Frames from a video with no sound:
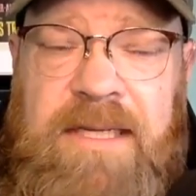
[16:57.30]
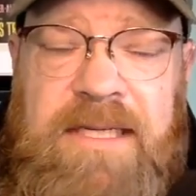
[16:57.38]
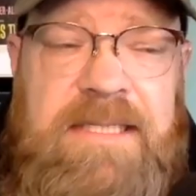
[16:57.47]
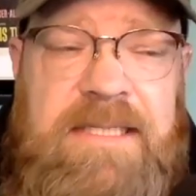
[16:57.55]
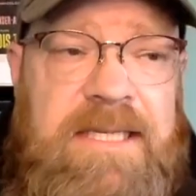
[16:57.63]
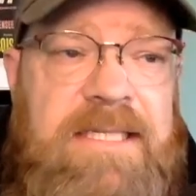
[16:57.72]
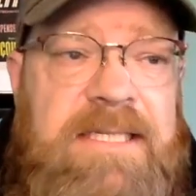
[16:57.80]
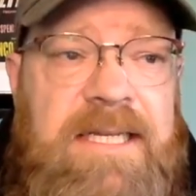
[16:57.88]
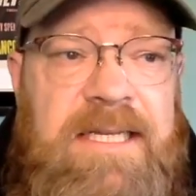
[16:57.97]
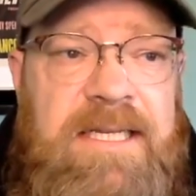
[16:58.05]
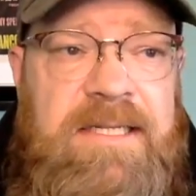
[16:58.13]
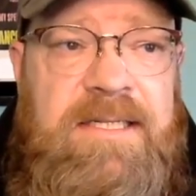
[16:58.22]
Because this
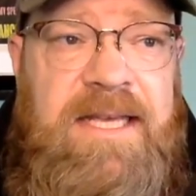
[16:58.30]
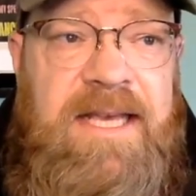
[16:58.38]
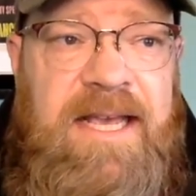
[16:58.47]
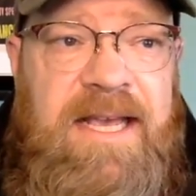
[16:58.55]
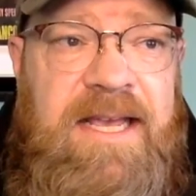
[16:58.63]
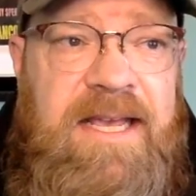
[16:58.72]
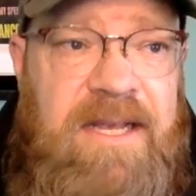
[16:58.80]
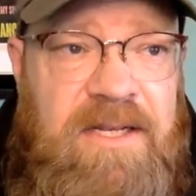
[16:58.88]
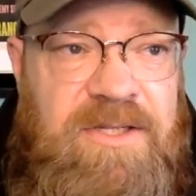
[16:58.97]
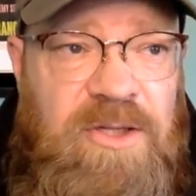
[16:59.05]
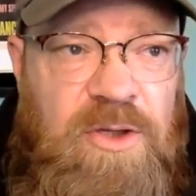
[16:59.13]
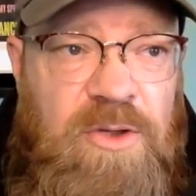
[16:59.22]
is
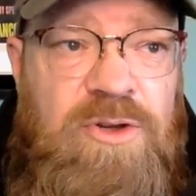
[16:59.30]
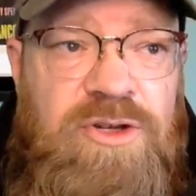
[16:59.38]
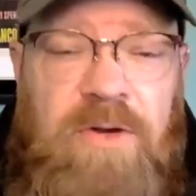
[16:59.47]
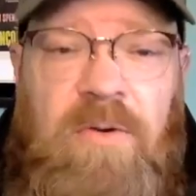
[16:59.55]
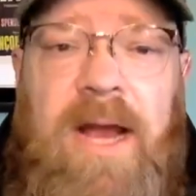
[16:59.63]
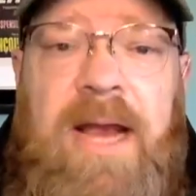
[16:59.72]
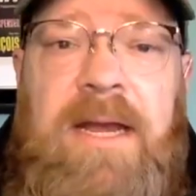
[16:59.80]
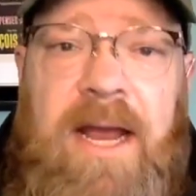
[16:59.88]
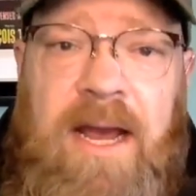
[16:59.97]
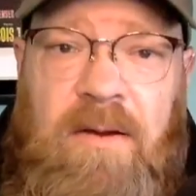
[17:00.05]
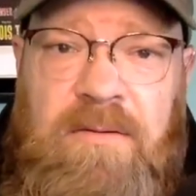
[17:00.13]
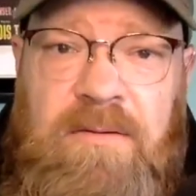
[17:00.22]
the solution right
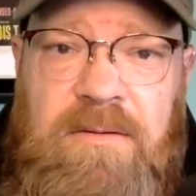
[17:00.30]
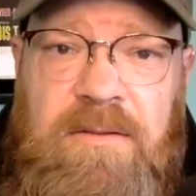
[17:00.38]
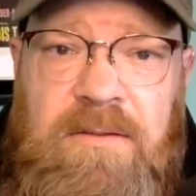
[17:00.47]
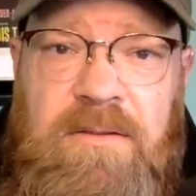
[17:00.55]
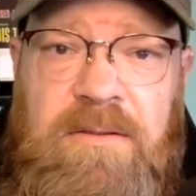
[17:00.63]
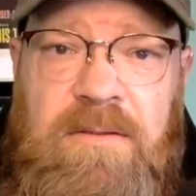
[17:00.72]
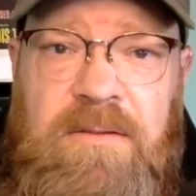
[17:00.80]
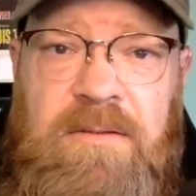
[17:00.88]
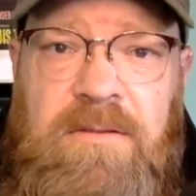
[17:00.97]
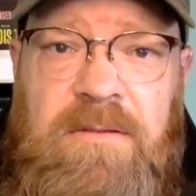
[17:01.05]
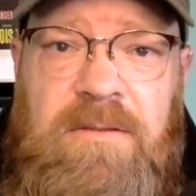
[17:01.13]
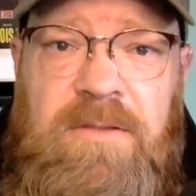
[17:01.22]
now
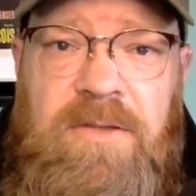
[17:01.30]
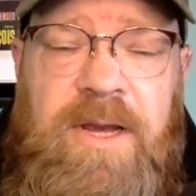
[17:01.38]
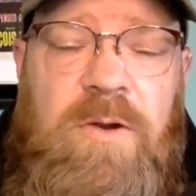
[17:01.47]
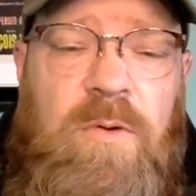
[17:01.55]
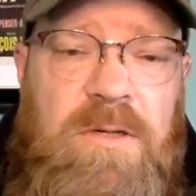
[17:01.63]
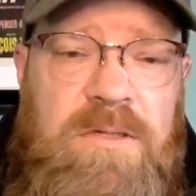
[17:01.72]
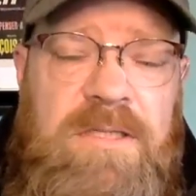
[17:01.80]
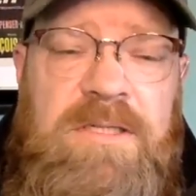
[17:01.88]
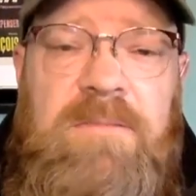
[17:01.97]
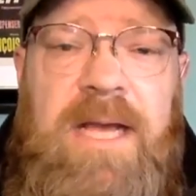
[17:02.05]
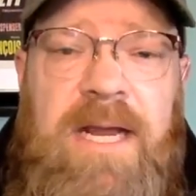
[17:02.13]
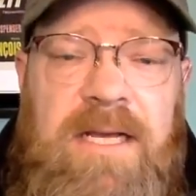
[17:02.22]
to a court
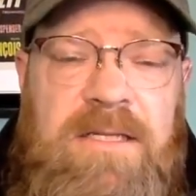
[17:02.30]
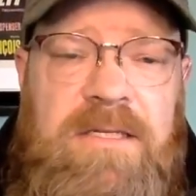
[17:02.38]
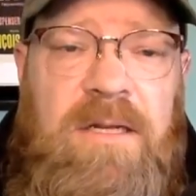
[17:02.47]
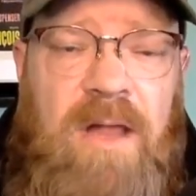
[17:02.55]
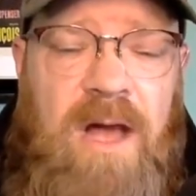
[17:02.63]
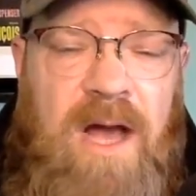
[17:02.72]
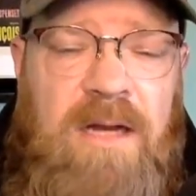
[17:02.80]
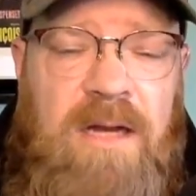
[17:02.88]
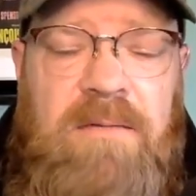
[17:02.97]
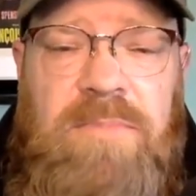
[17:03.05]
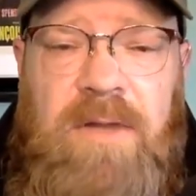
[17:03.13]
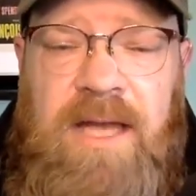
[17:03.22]
system that is
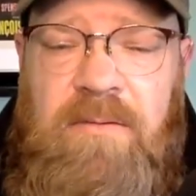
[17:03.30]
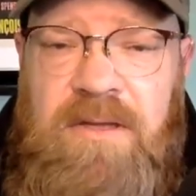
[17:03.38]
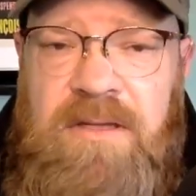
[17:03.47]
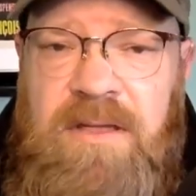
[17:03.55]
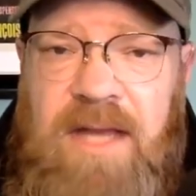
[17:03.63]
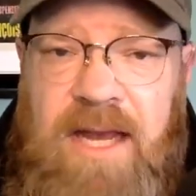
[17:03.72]
clogged and plagued with